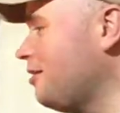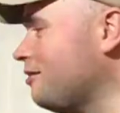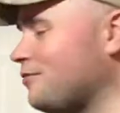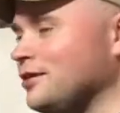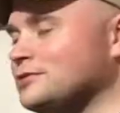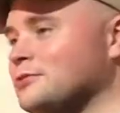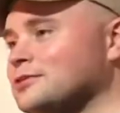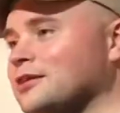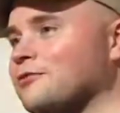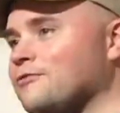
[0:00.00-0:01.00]
If this
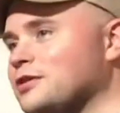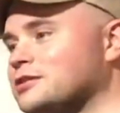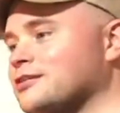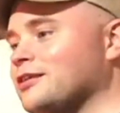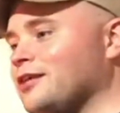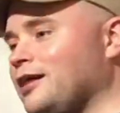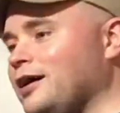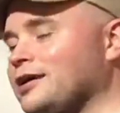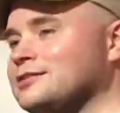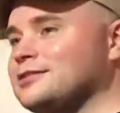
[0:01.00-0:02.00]
wasn't officially a
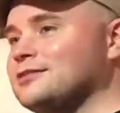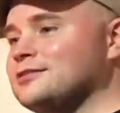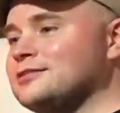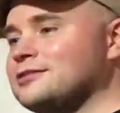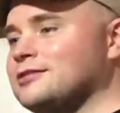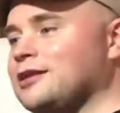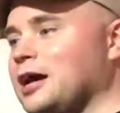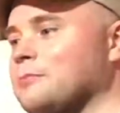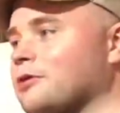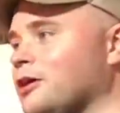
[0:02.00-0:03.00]
licensed
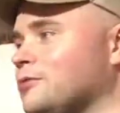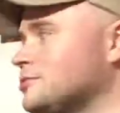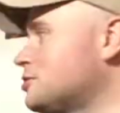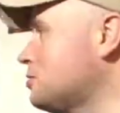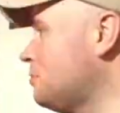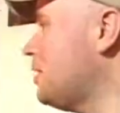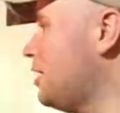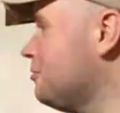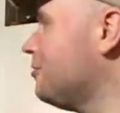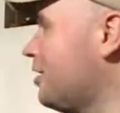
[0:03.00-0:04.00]
Nightmare on Elm Street by
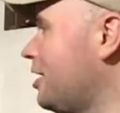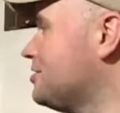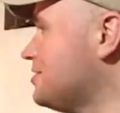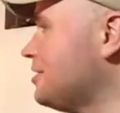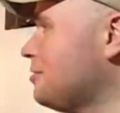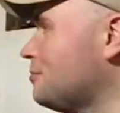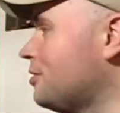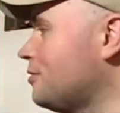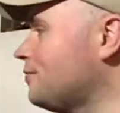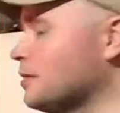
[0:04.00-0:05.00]
New Line Cinema,
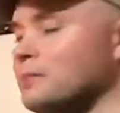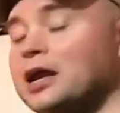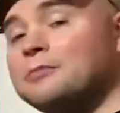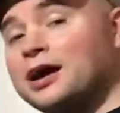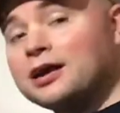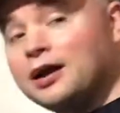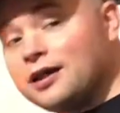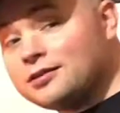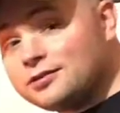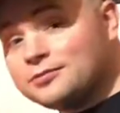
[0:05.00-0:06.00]
made by Gottlieb,